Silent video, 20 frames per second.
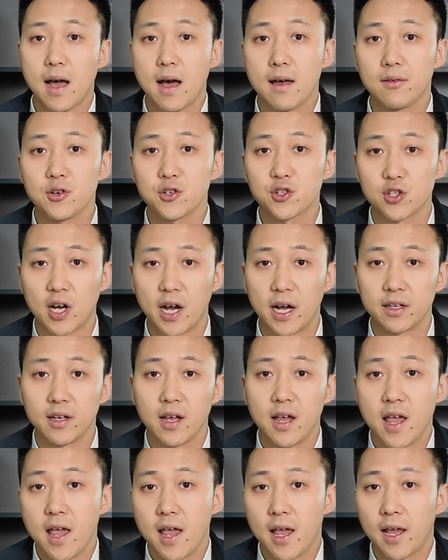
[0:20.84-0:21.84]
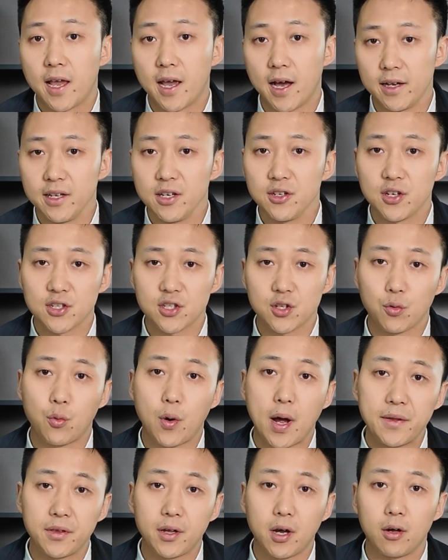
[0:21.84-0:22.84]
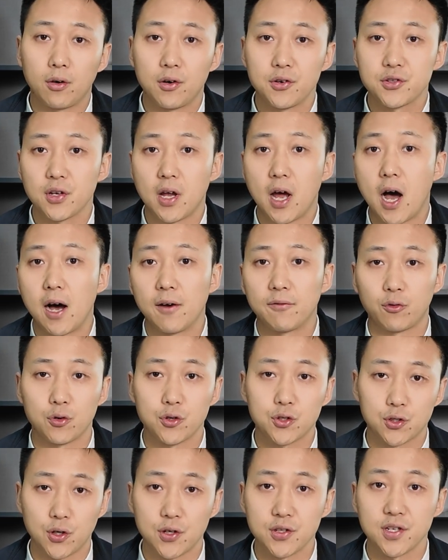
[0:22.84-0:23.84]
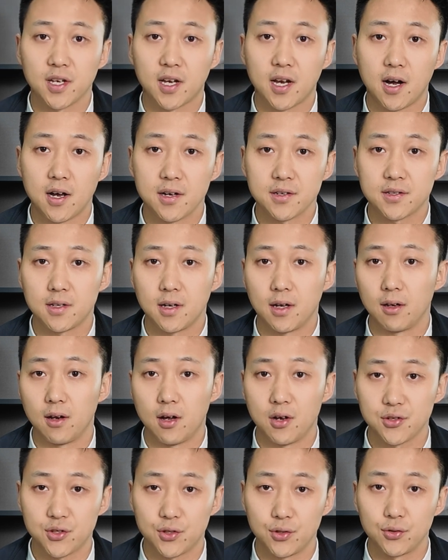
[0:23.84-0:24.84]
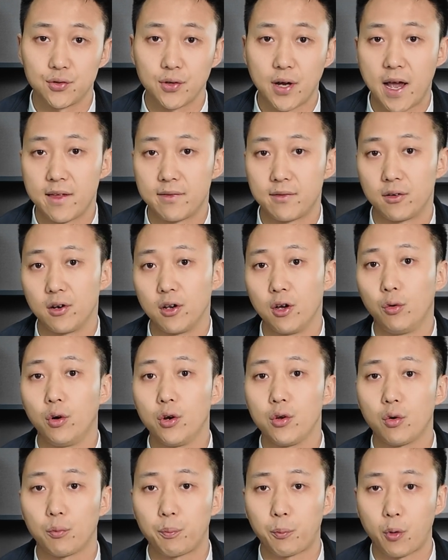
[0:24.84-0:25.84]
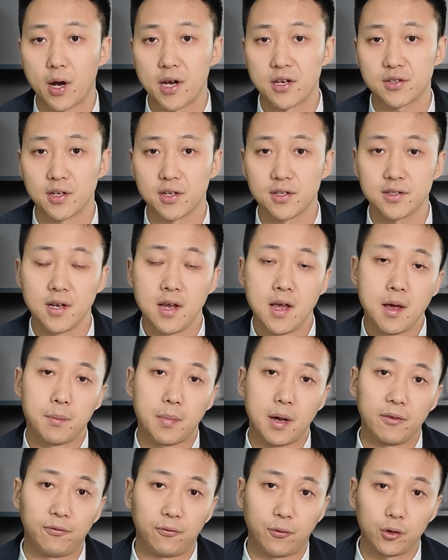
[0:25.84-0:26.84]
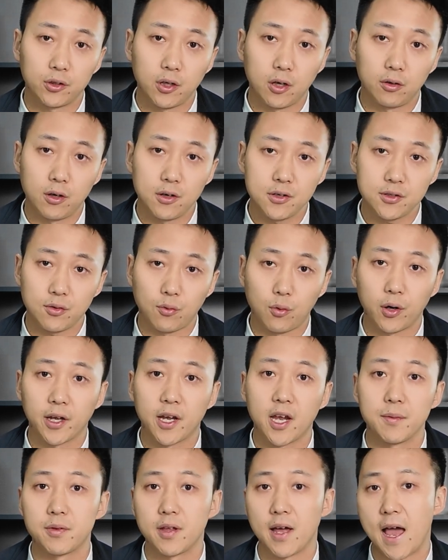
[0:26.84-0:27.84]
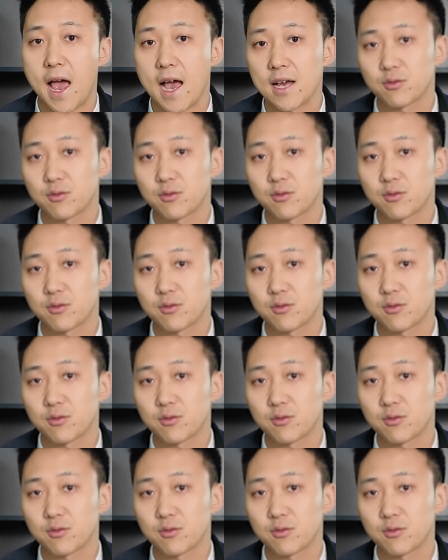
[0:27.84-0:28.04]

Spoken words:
the other side, cutting just $1 off your sourcing cost allows you to either lower your prices by $4 or keep the